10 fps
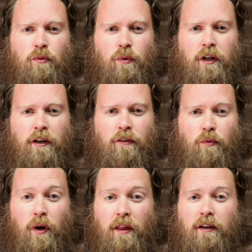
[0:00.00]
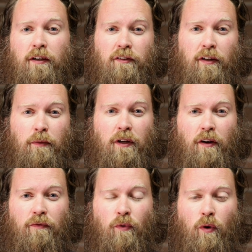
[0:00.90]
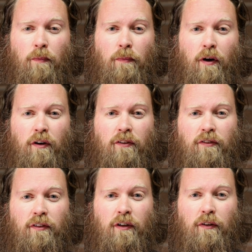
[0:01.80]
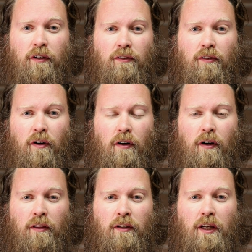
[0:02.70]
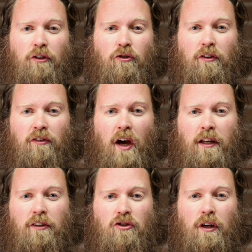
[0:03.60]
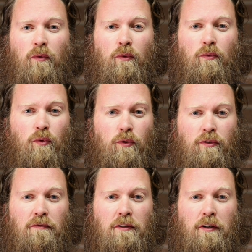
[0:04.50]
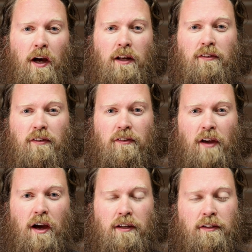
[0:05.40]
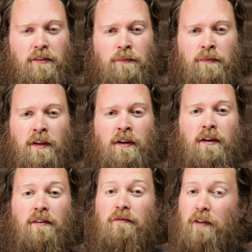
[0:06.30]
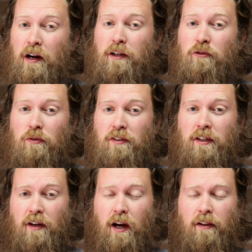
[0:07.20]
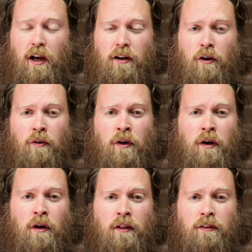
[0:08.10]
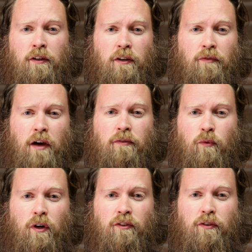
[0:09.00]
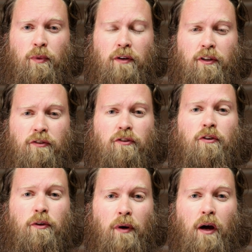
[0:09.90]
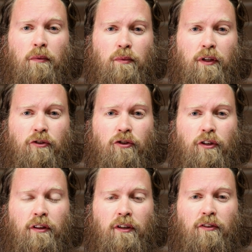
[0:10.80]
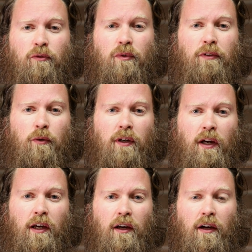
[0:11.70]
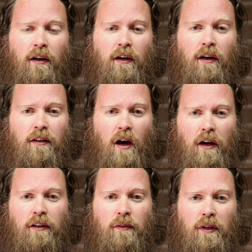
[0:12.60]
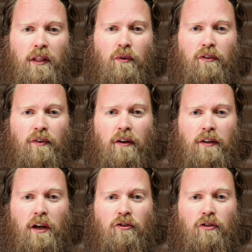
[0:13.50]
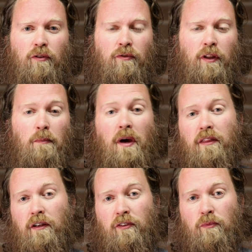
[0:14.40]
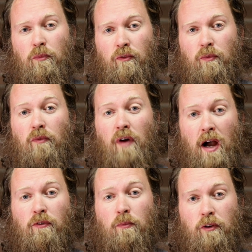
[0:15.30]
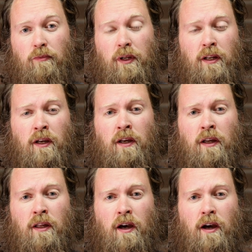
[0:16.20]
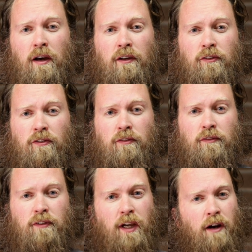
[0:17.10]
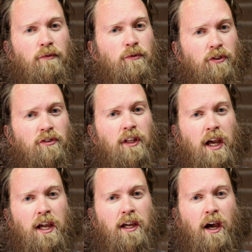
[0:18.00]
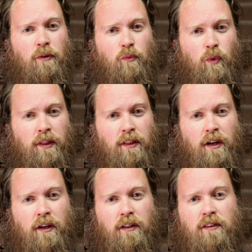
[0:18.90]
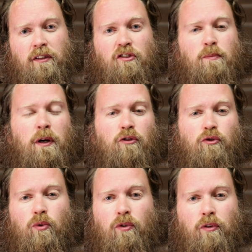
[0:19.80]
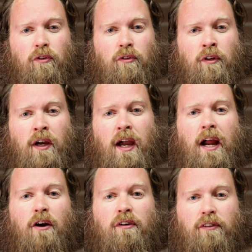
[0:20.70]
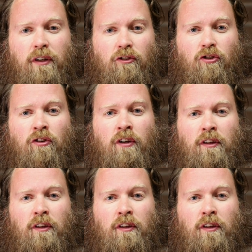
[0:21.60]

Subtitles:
3 of what I think is going to be a 4-part series on the nature, design, and general rules of the United Societies. Very interesting title, I know. Look, if you haven't watched the previous 2, you probably should. This is reviewing a document that was foundational for the Methodist revival movement, kind of just laying out what the spiritual heritage,